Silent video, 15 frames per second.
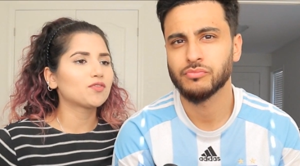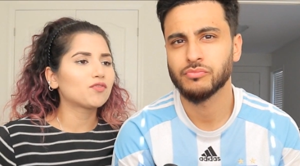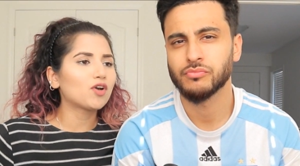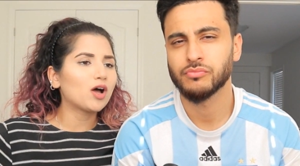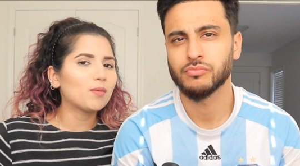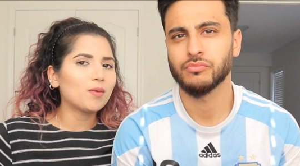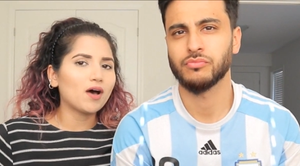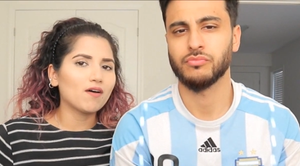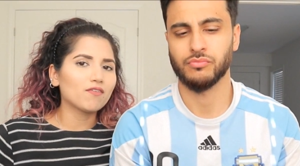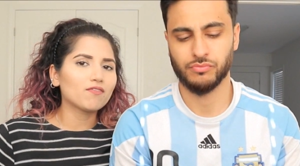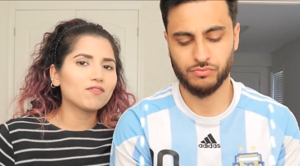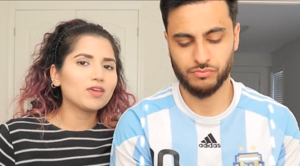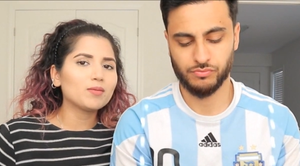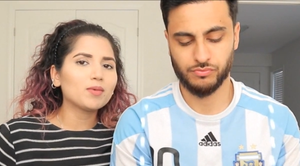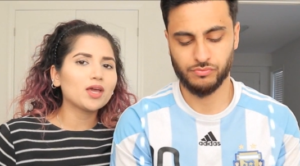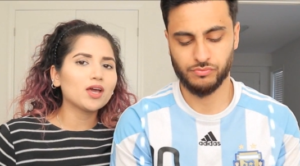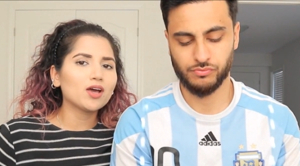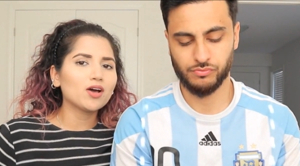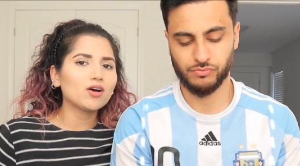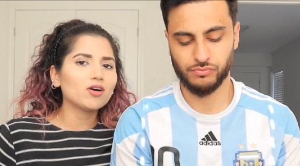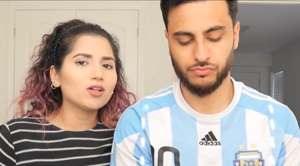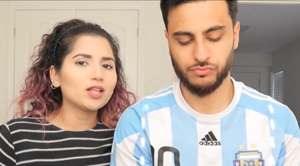Speaker 1: from a
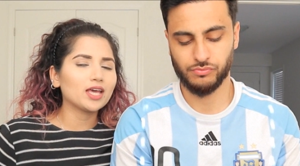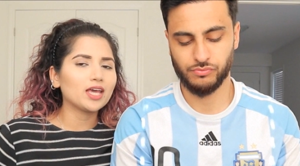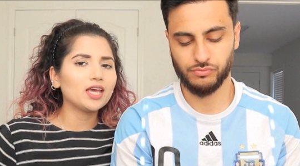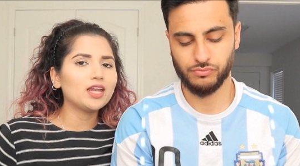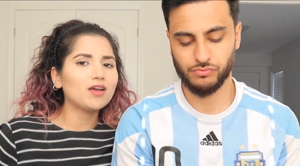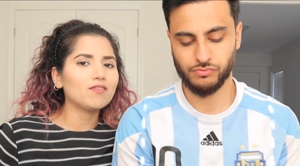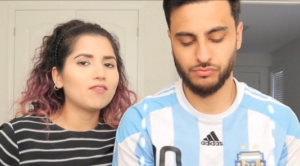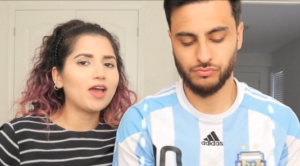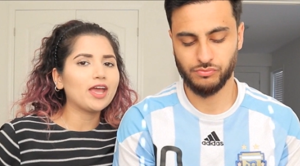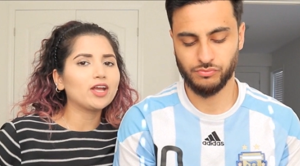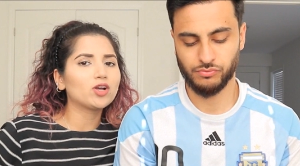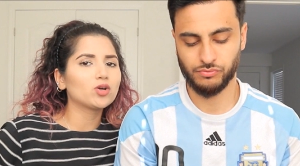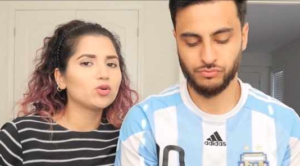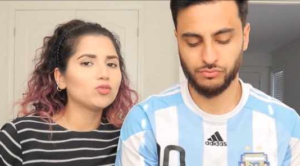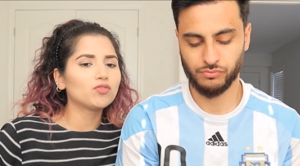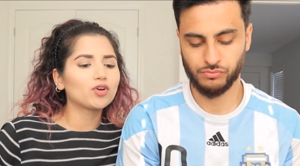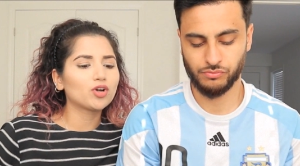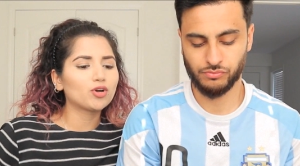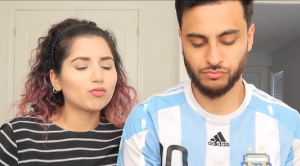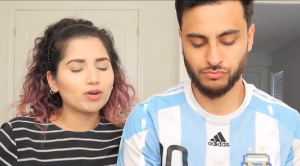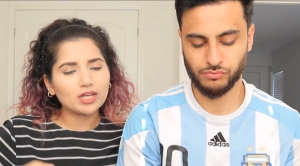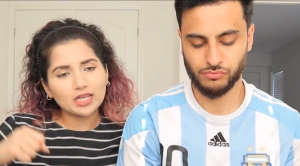female in
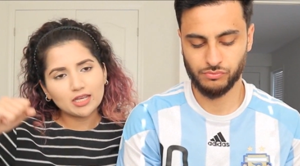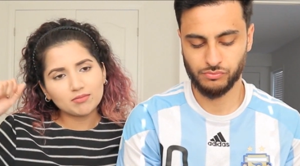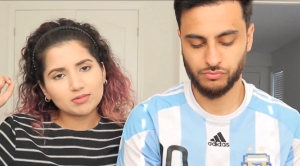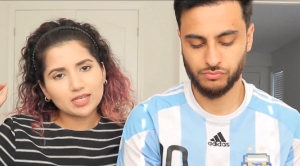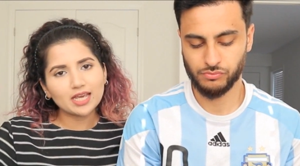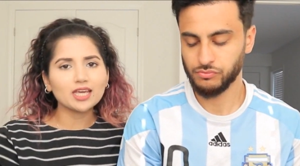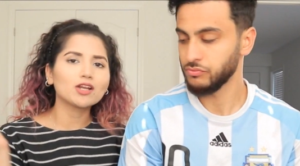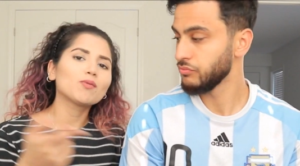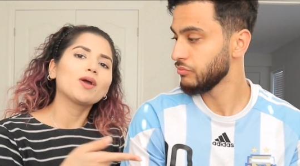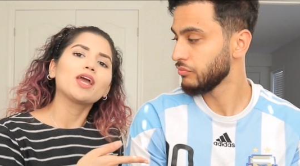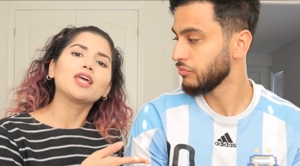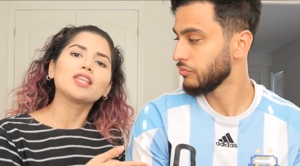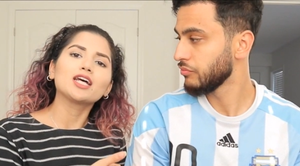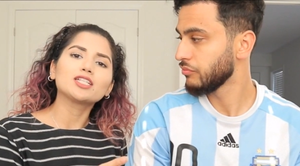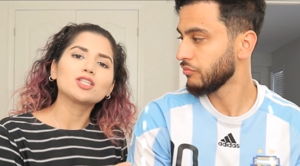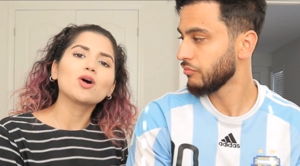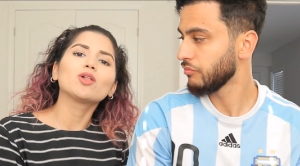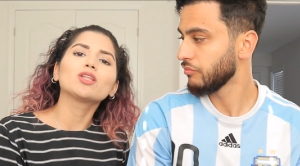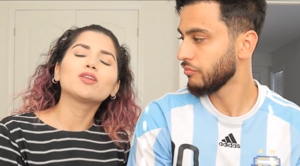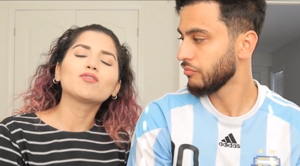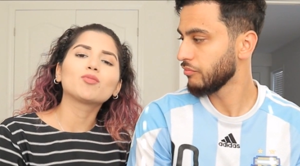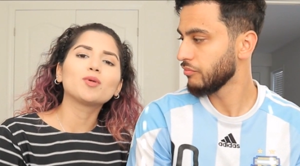Vancouver. Raheem, take it away, and that's all
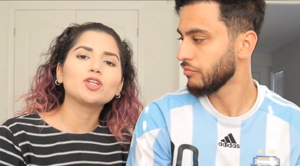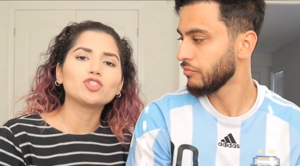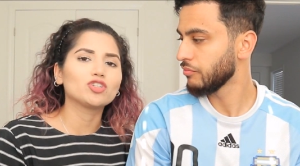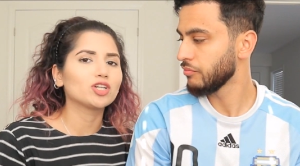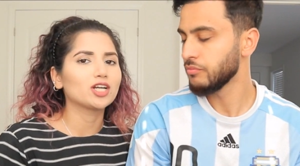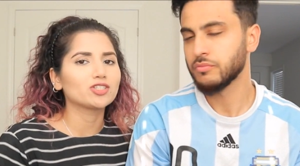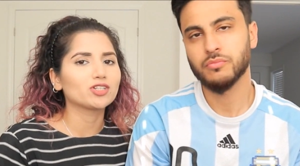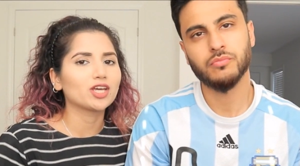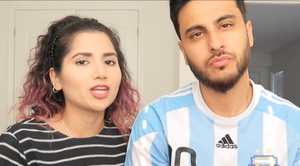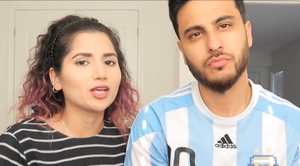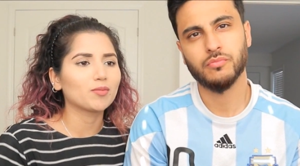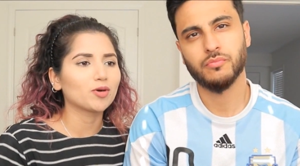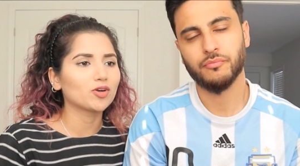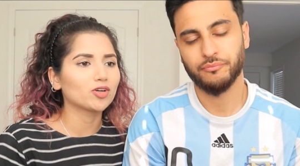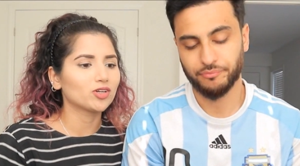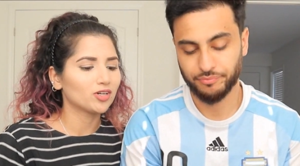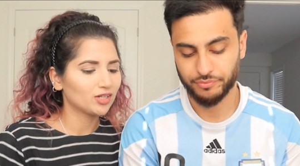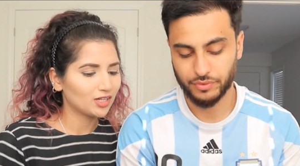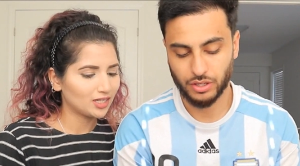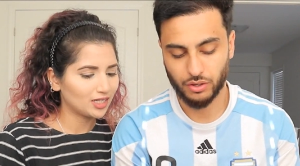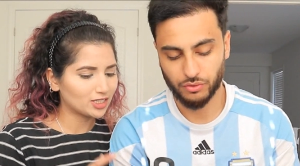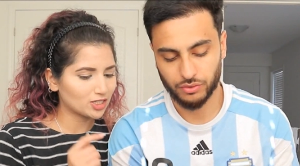the information you guys are getting about her.
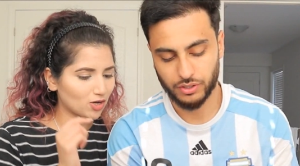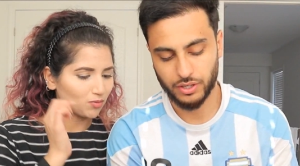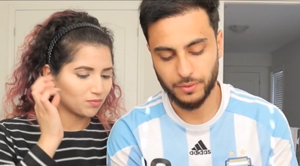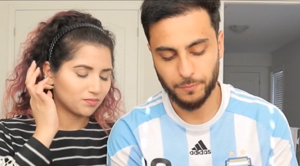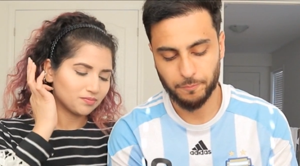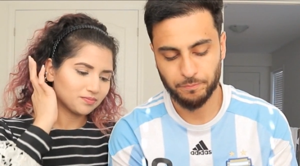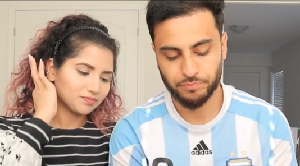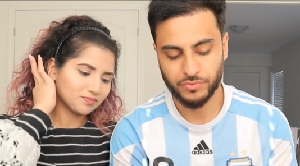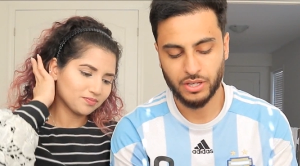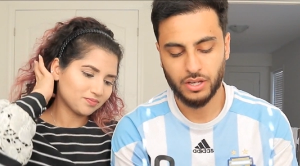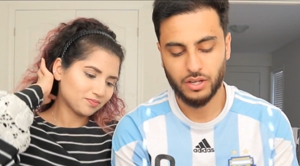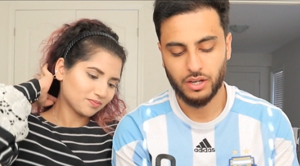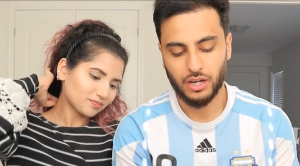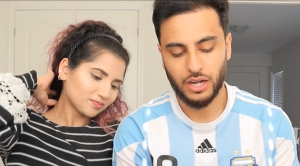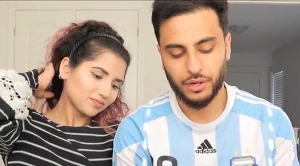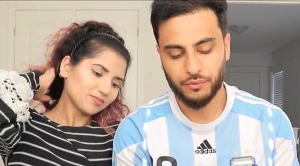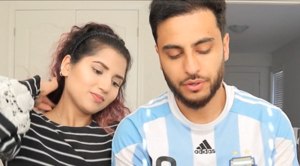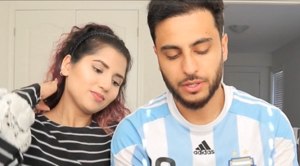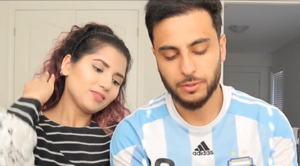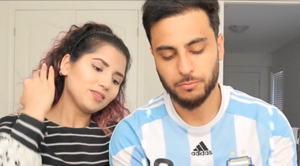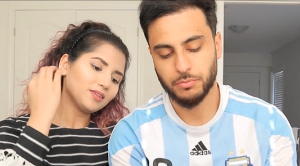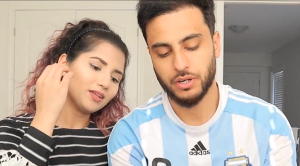
Speaker 2: Let's go. Okay. Hi
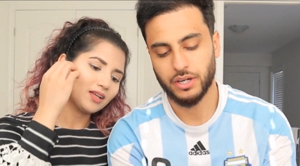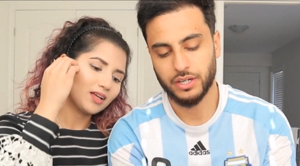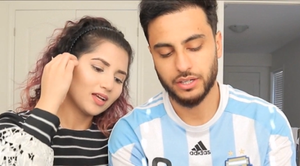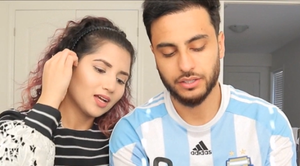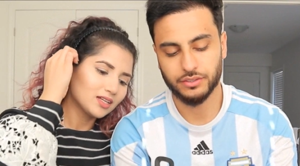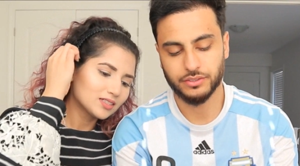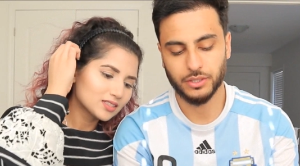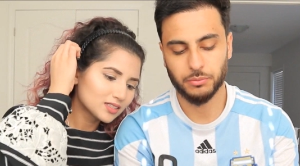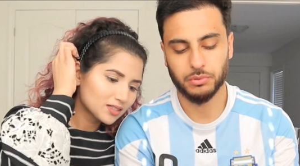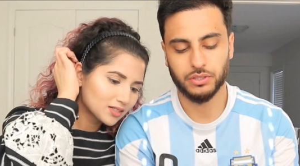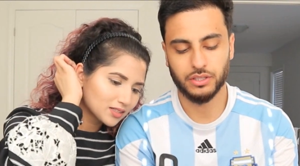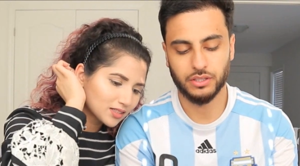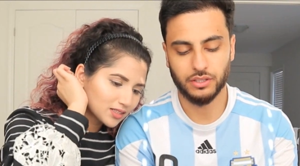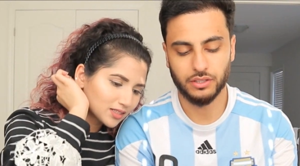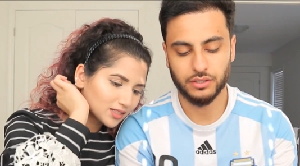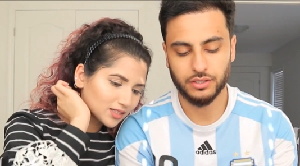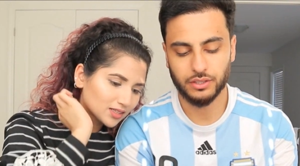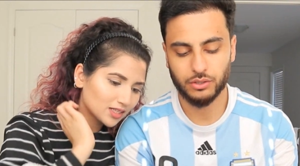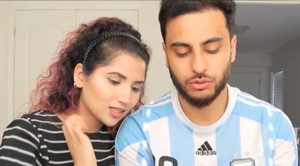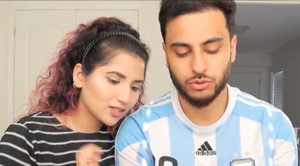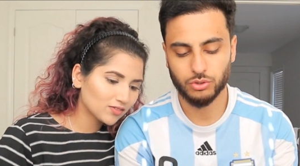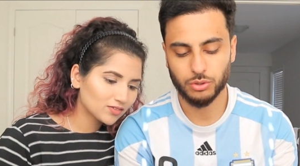Raheem Bhai and Sabah Didi.
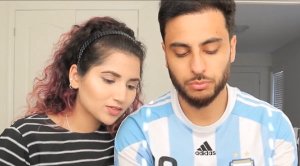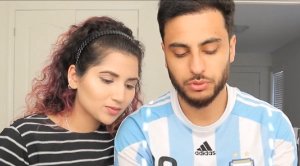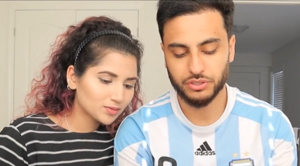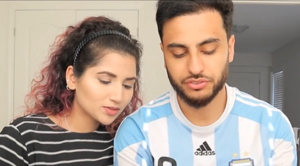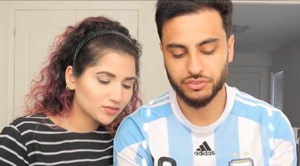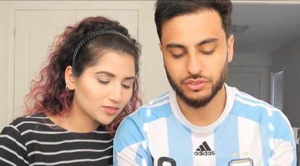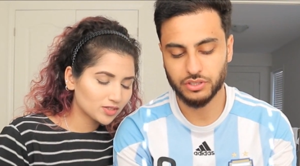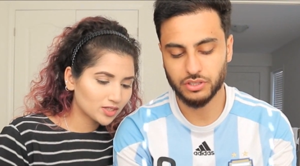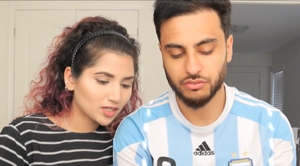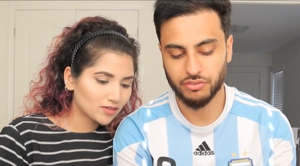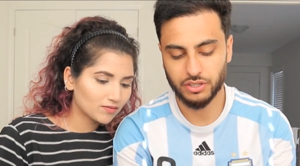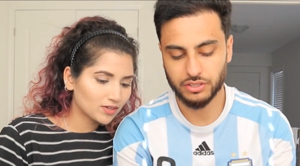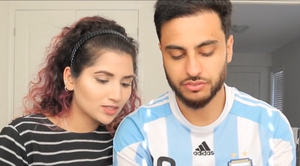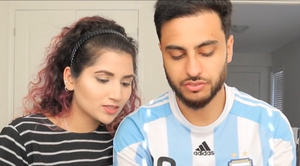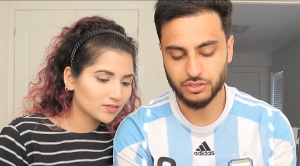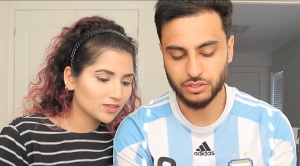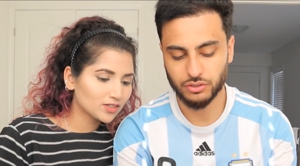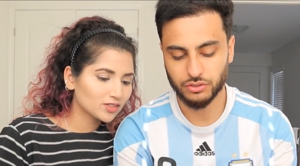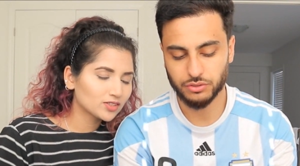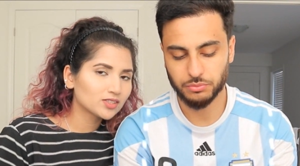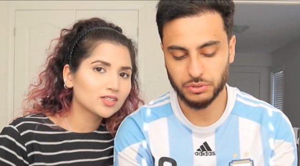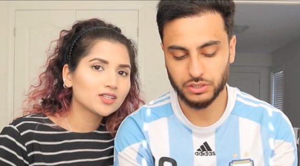Thank you so much for the advice
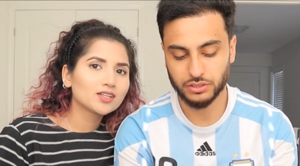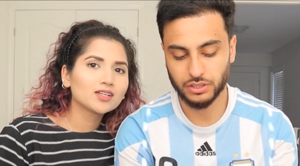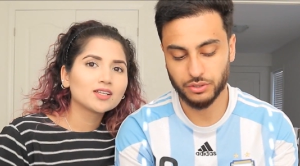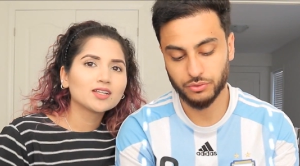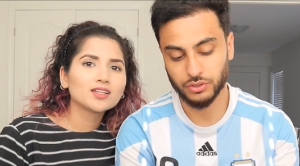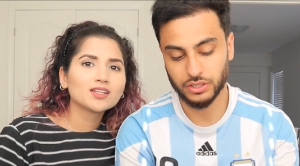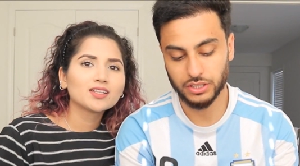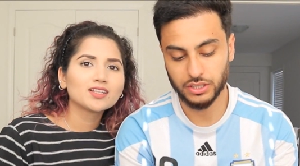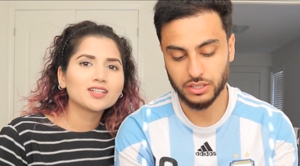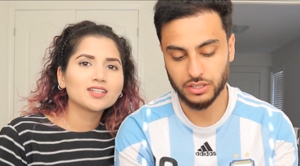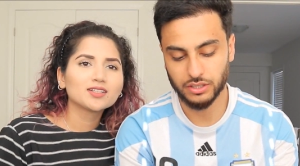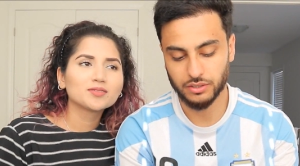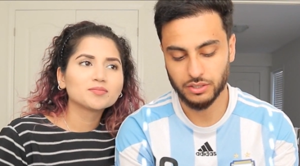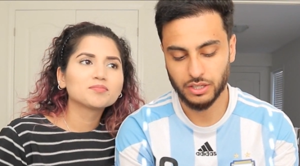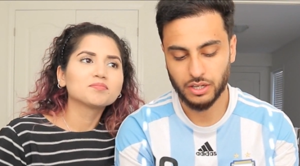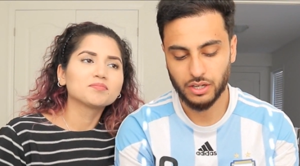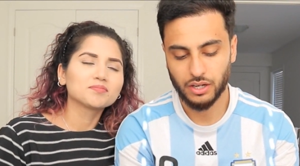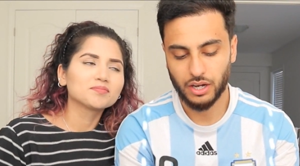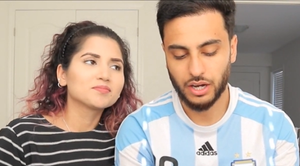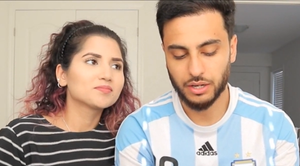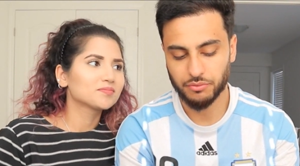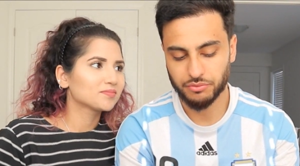videos because I really need it. I